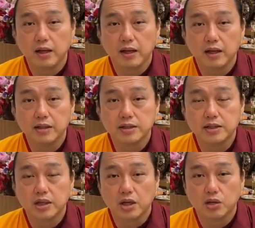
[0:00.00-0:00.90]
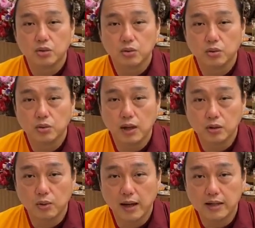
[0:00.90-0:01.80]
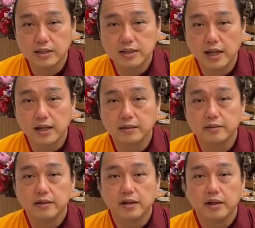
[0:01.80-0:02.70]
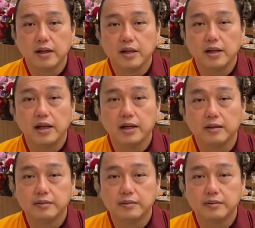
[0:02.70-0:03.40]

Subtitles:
is to understand that.